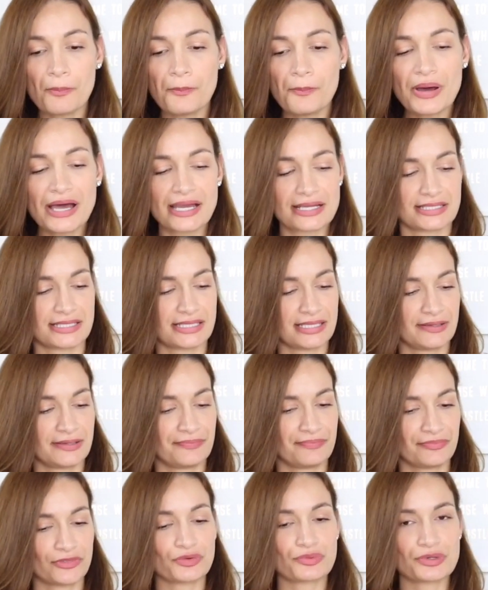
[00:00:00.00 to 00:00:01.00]
But
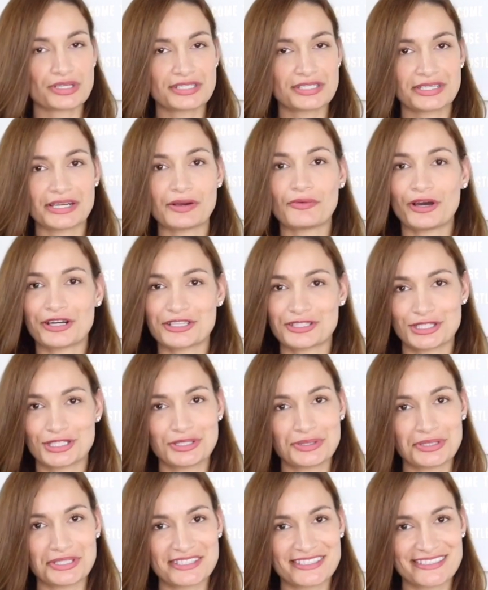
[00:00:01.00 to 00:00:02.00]
the reason I wanted to
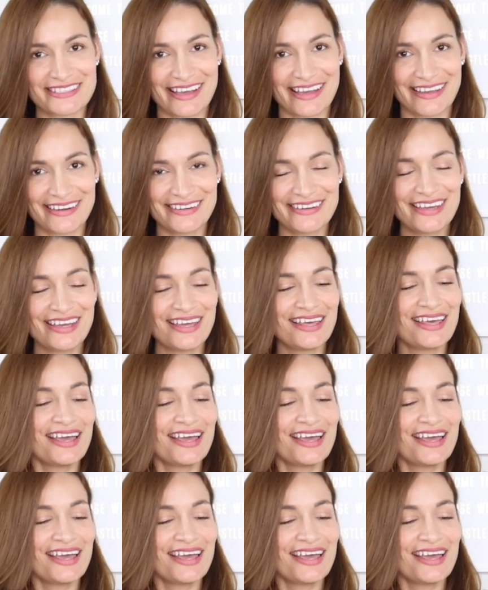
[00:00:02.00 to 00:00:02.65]
do this sign,